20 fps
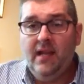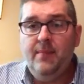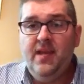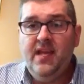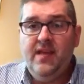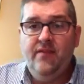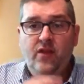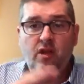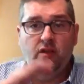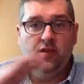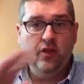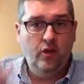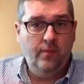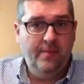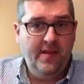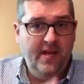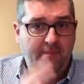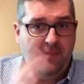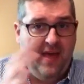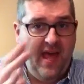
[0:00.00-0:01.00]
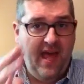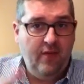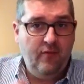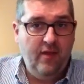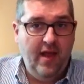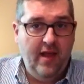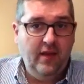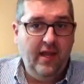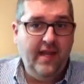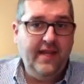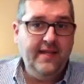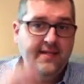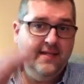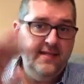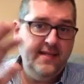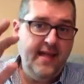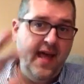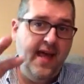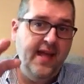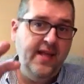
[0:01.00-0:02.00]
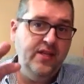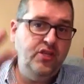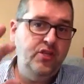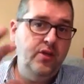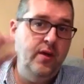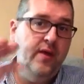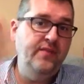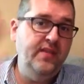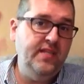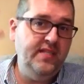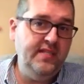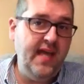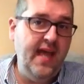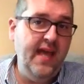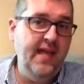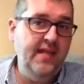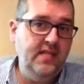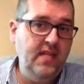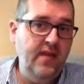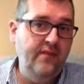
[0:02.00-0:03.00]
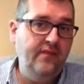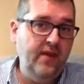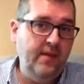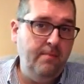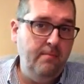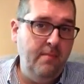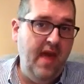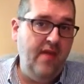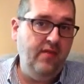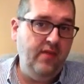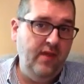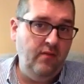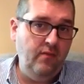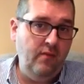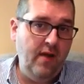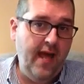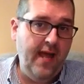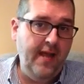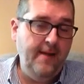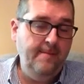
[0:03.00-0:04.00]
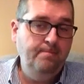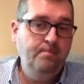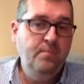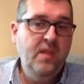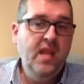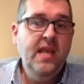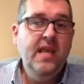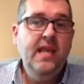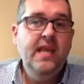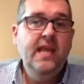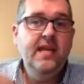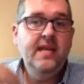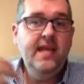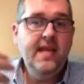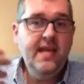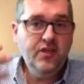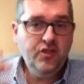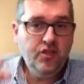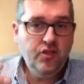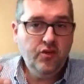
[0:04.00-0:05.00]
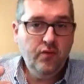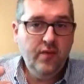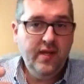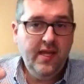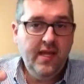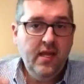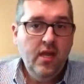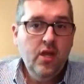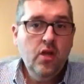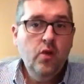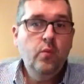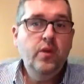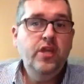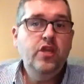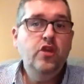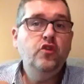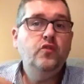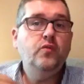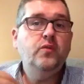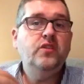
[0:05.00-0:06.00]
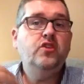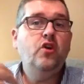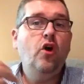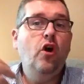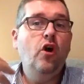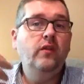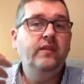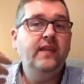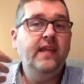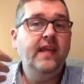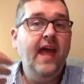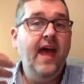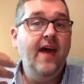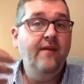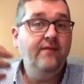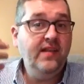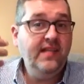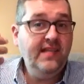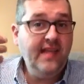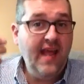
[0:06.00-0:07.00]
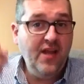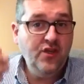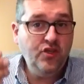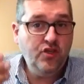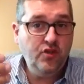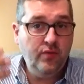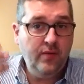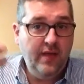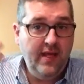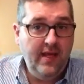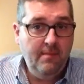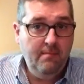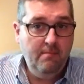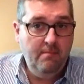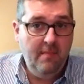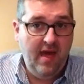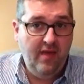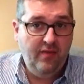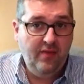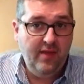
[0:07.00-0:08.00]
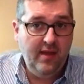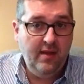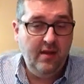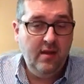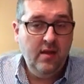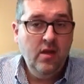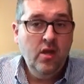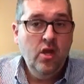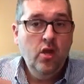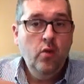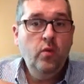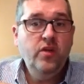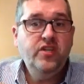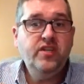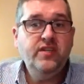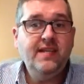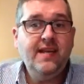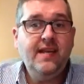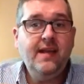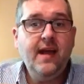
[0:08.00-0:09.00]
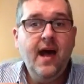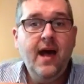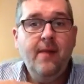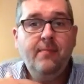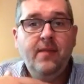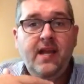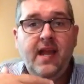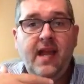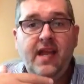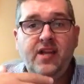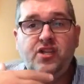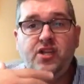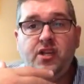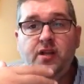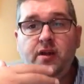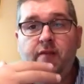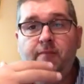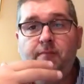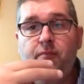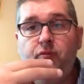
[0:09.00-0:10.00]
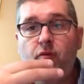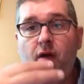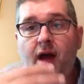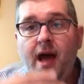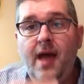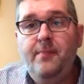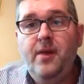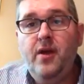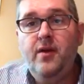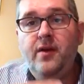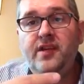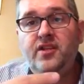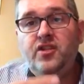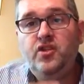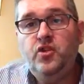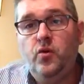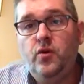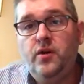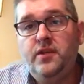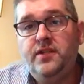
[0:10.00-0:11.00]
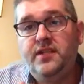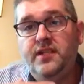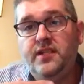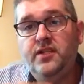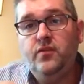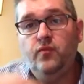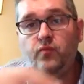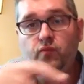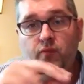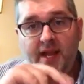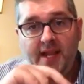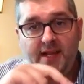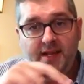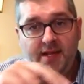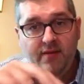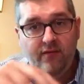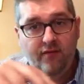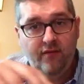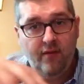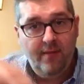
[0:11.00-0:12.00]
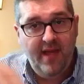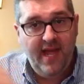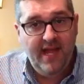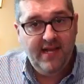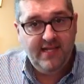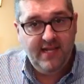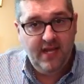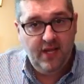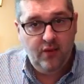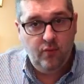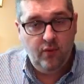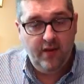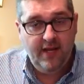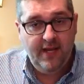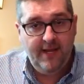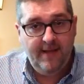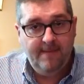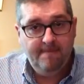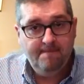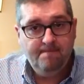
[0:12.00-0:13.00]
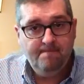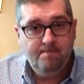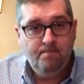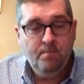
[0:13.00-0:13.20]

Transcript: let me give you a little bit of background. Like in science, you have the scientific method, right? In history, we use what's called the evidentiary method, which is a combination of primary sources written from antiquity,